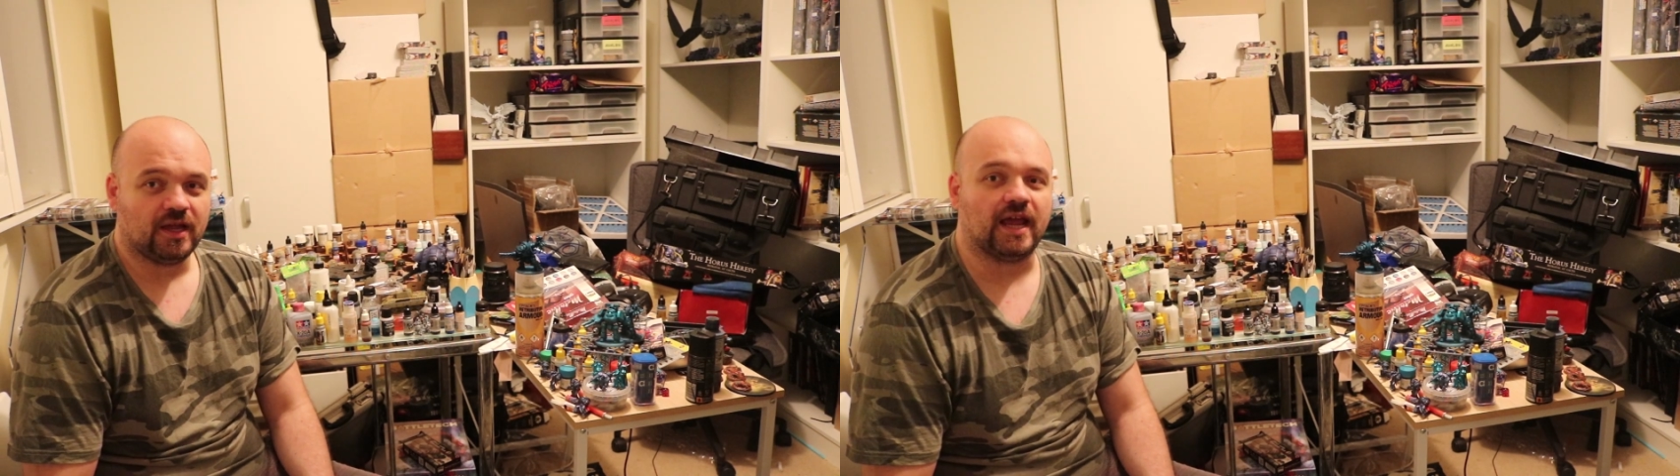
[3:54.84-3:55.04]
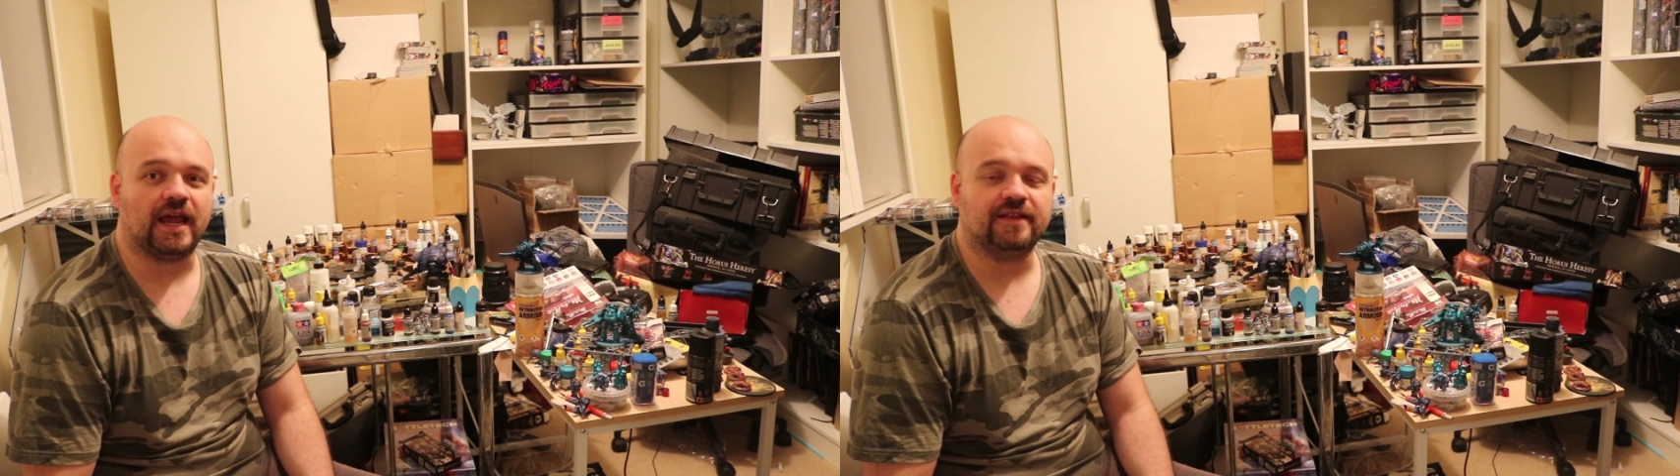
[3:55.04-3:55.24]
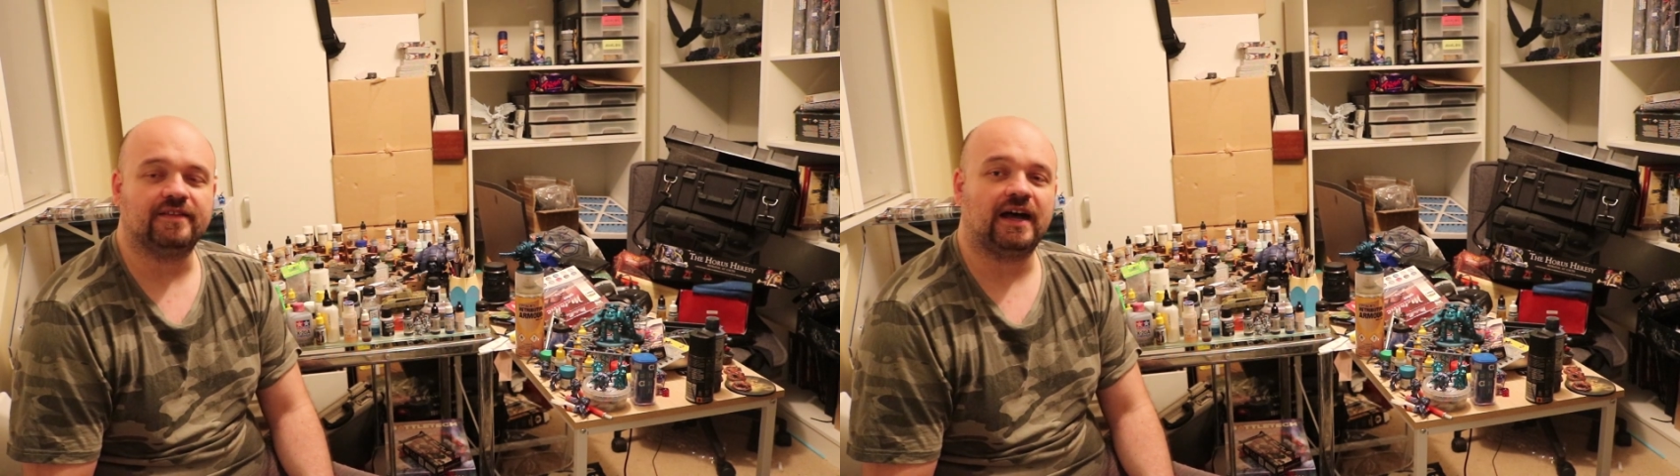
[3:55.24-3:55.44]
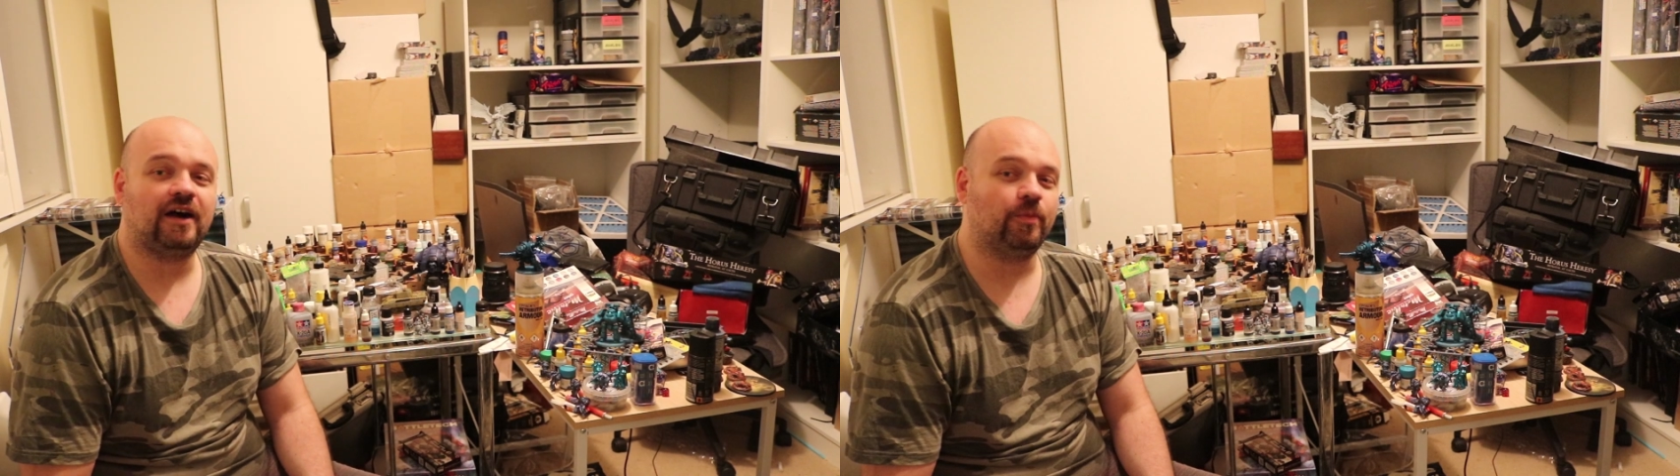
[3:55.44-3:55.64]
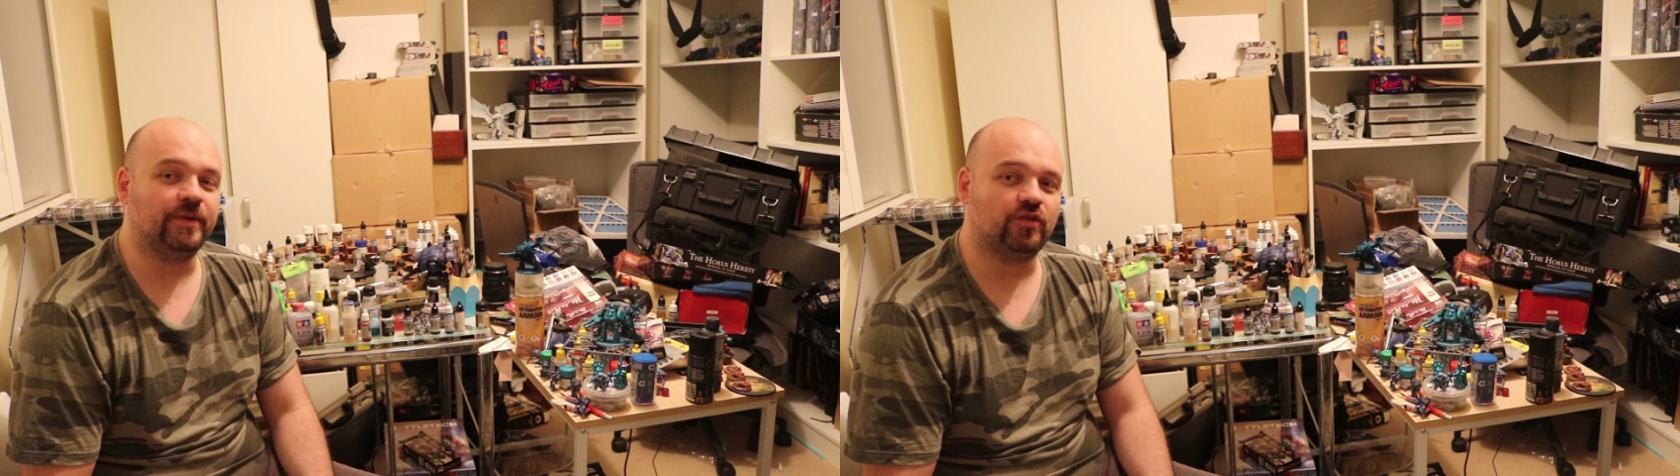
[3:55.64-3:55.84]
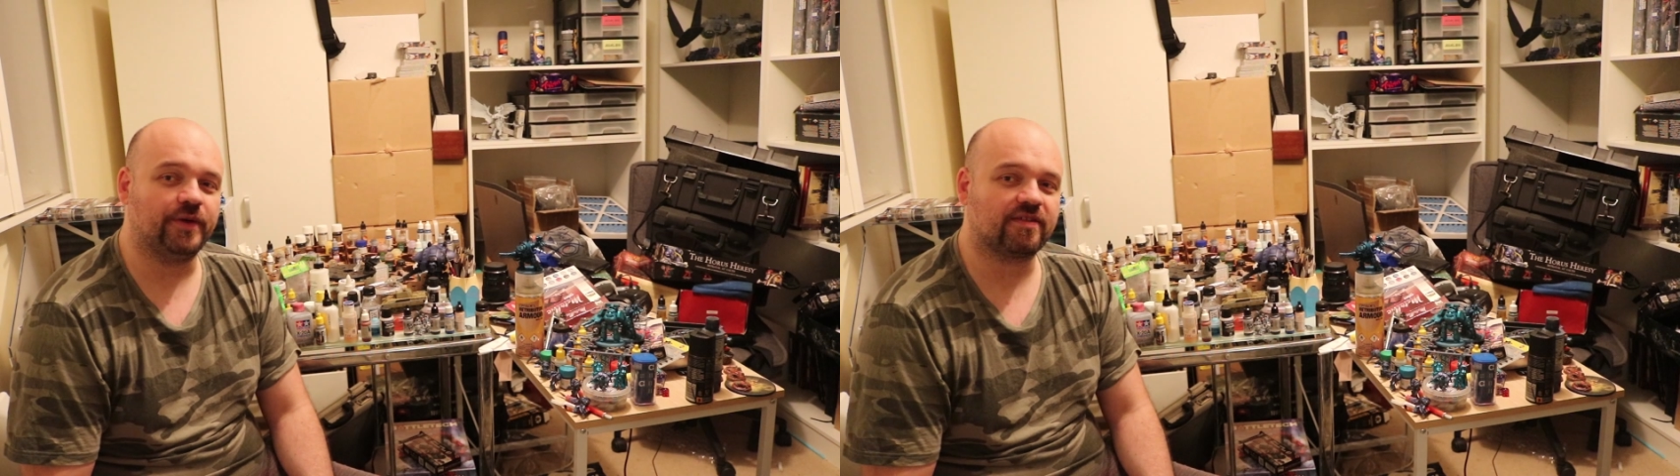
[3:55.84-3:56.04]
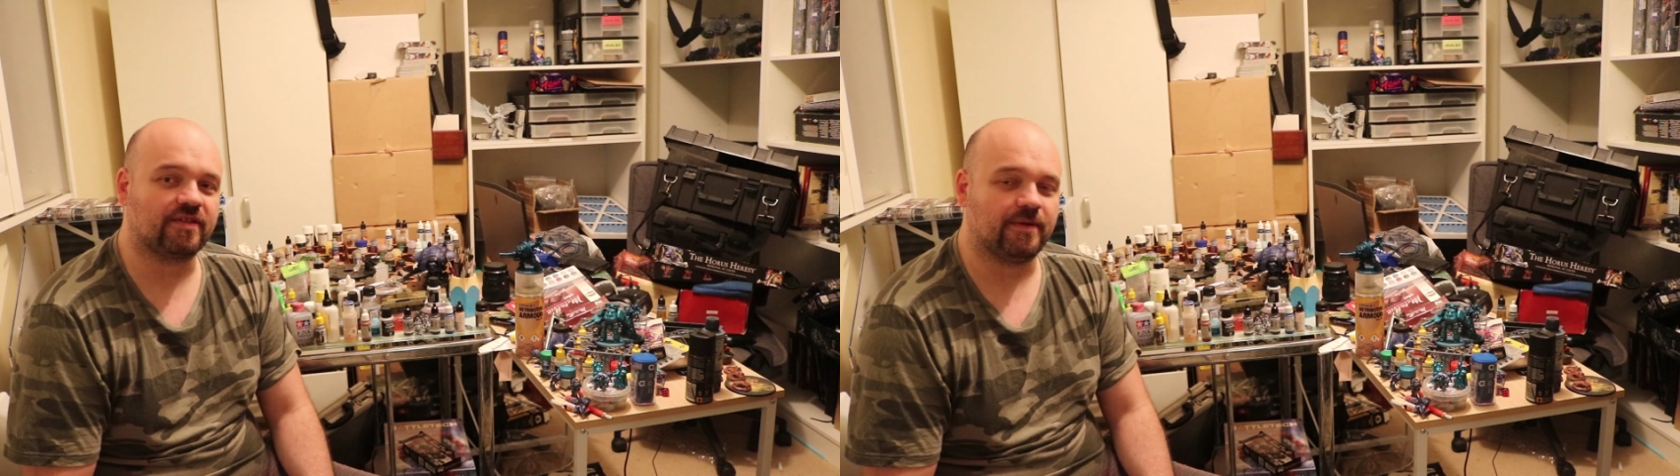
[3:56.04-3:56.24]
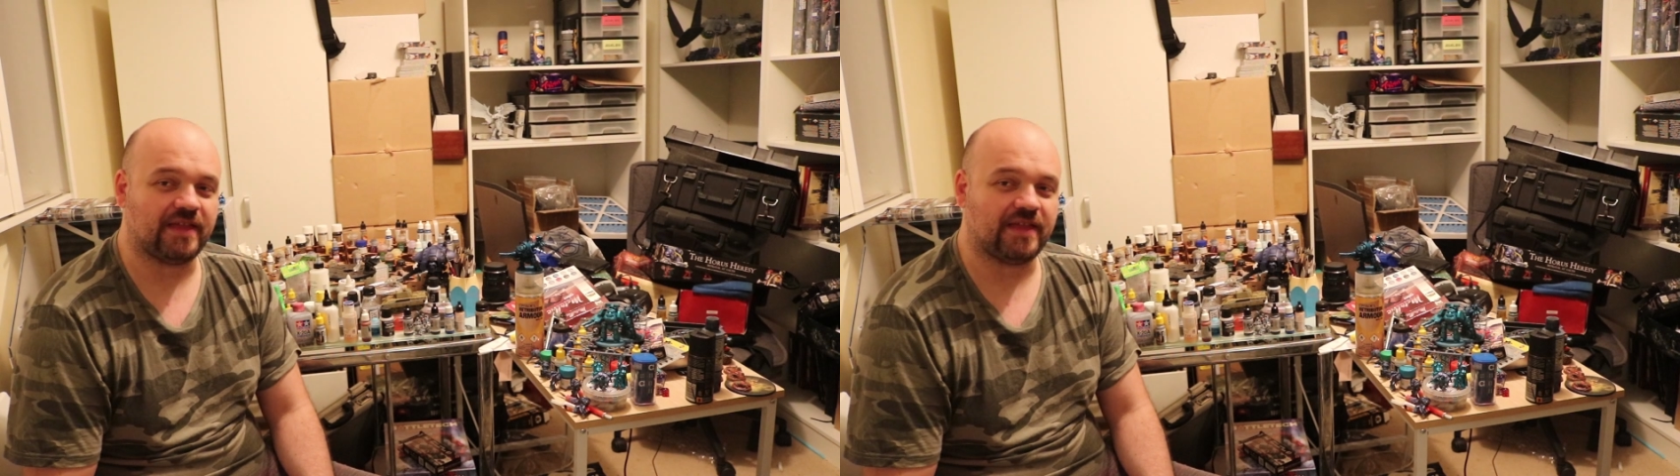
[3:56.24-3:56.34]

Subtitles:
And I'll be doing some of